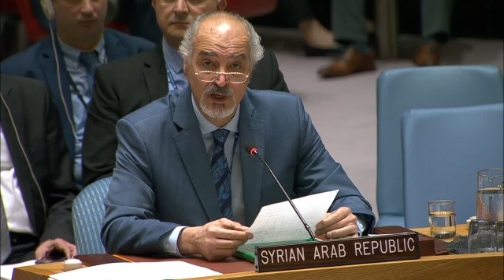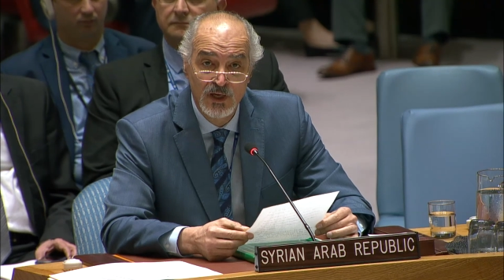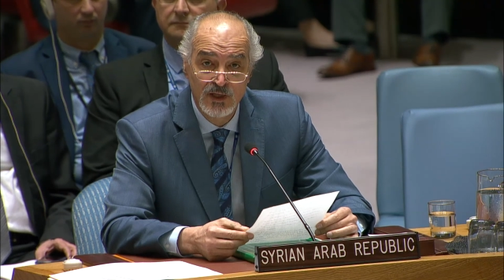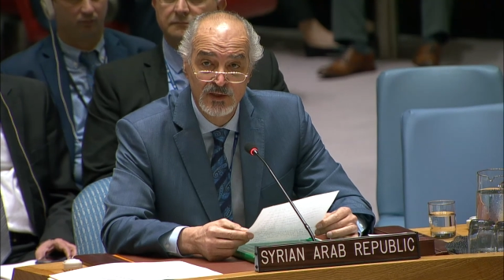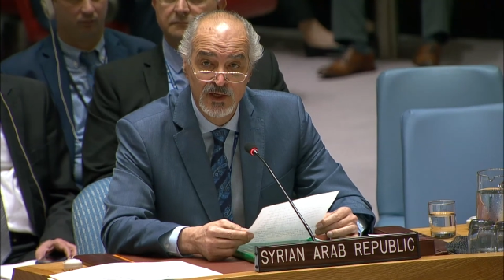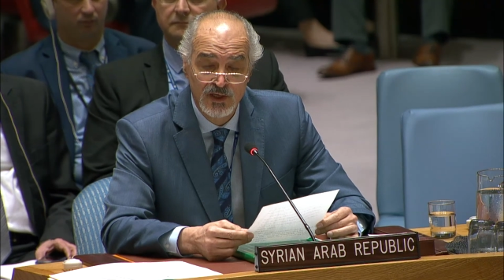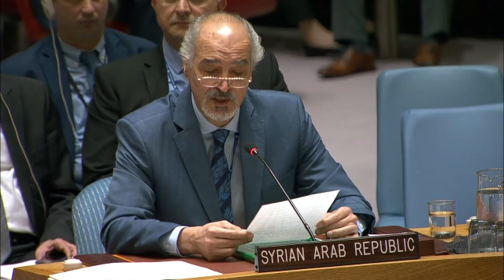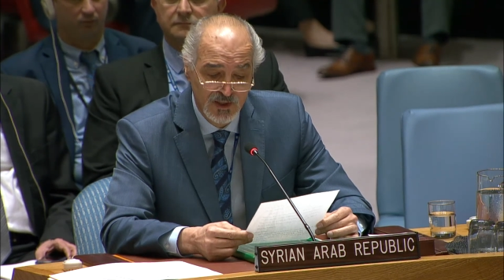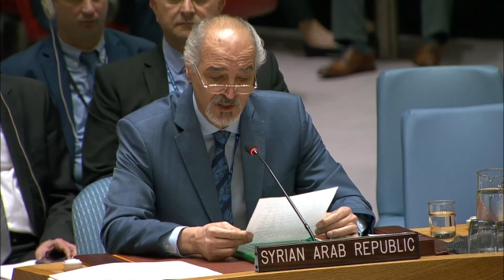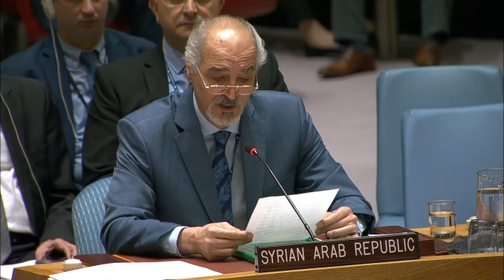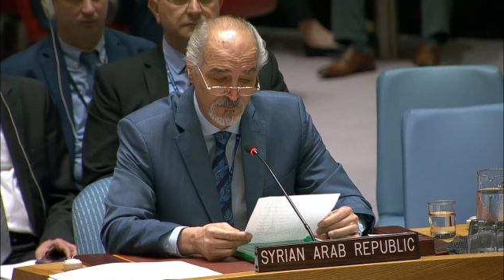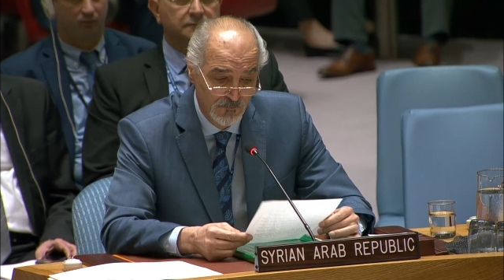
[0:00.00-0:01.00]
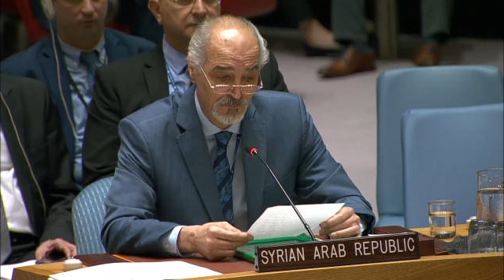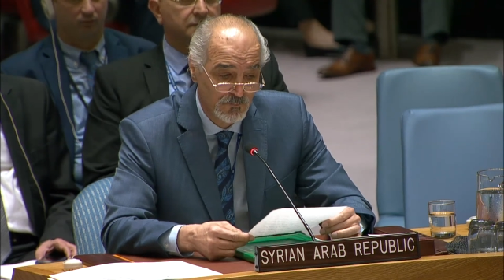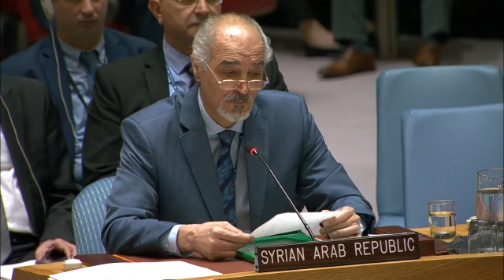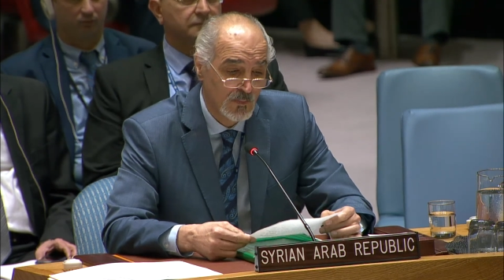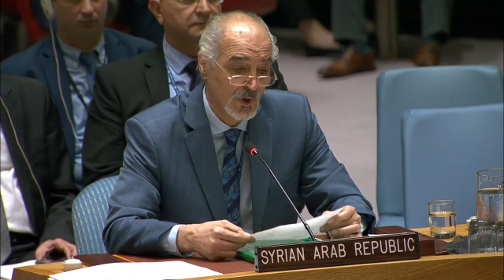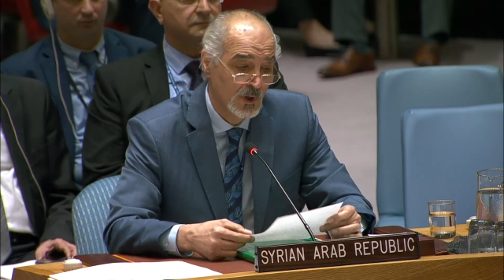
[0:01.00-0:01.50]
and the non-interference
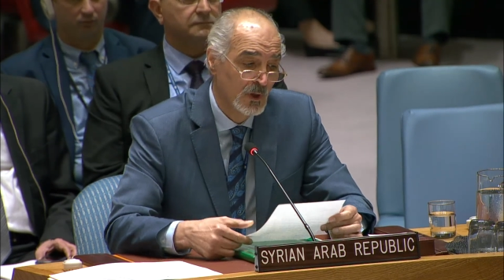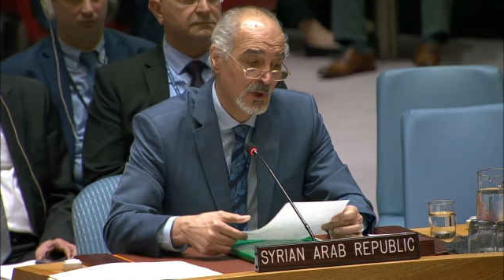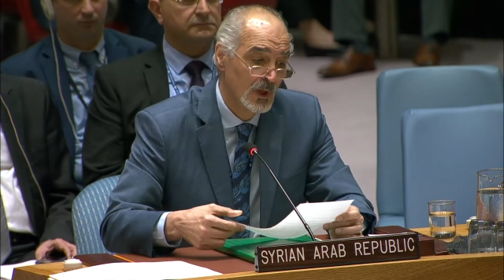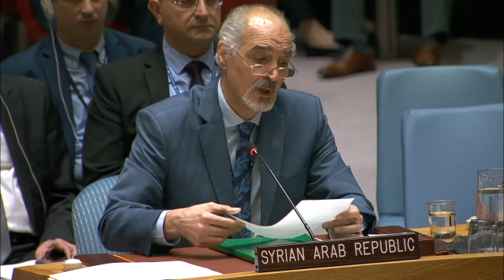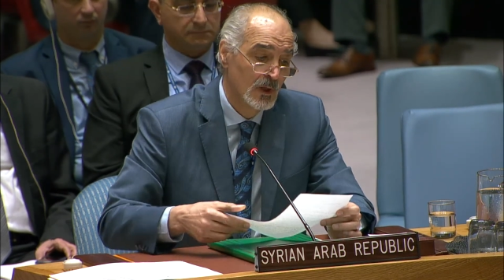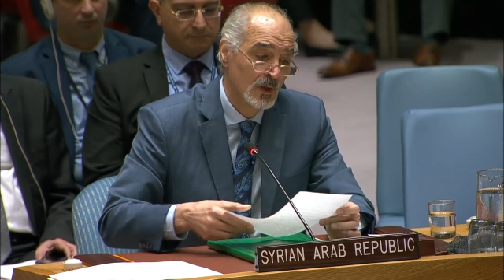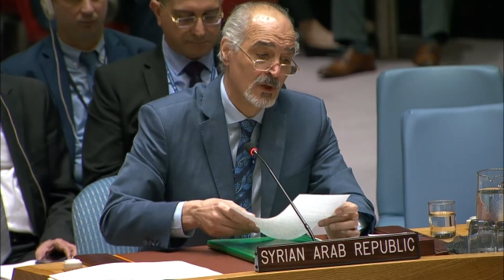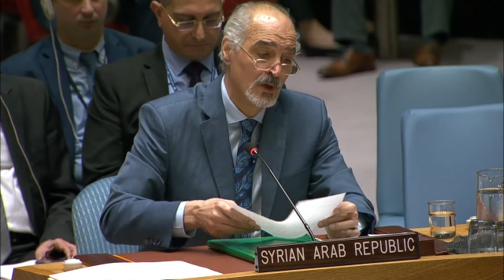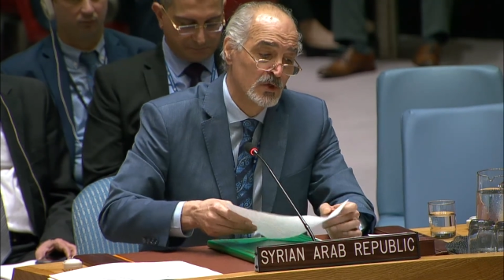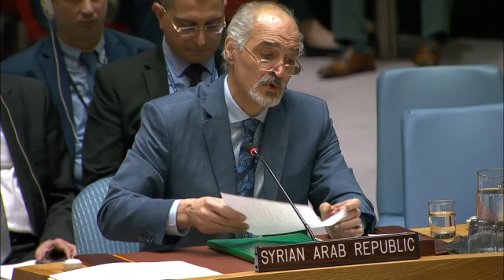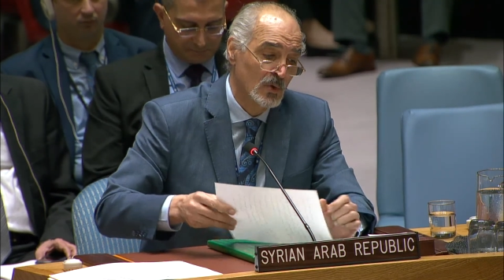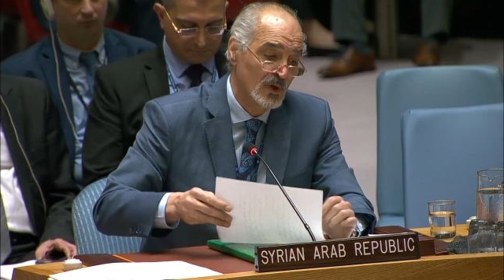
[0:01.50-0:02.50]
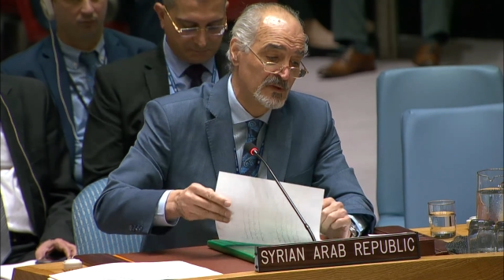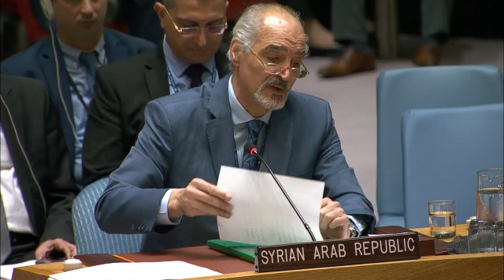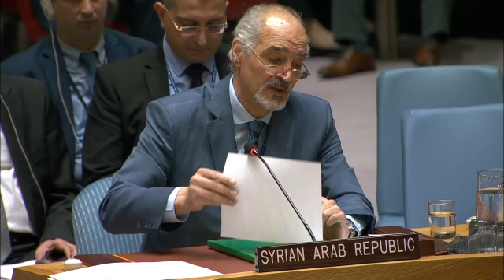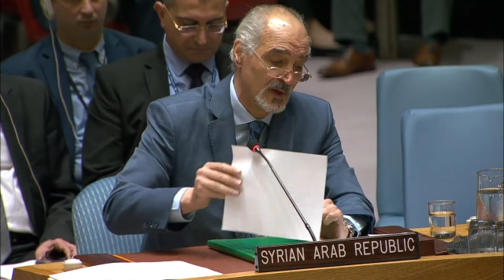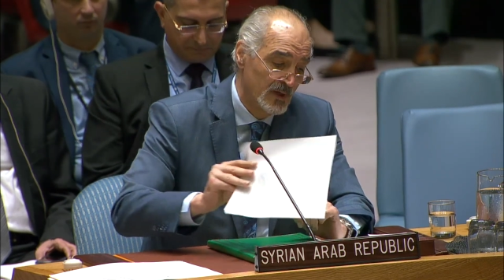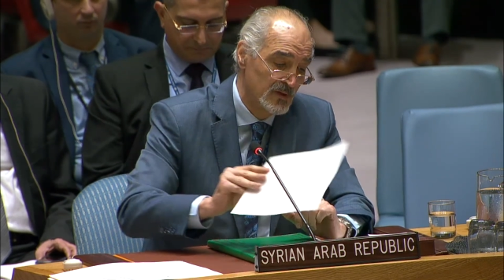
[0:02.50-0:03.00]
in their internal affairs.
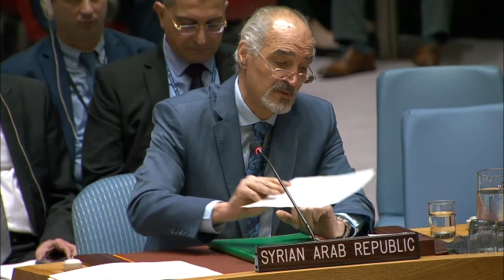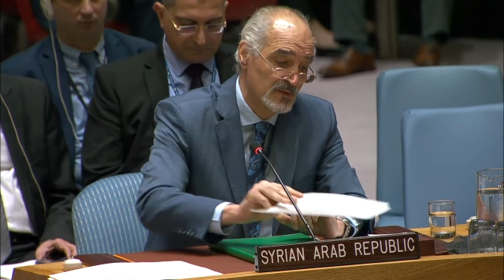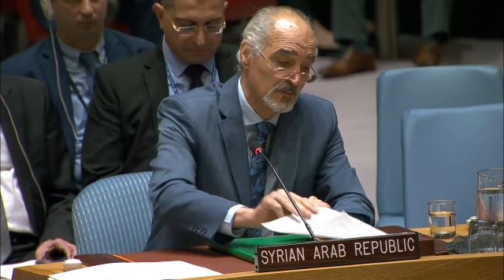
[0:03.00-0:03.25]
Thank you,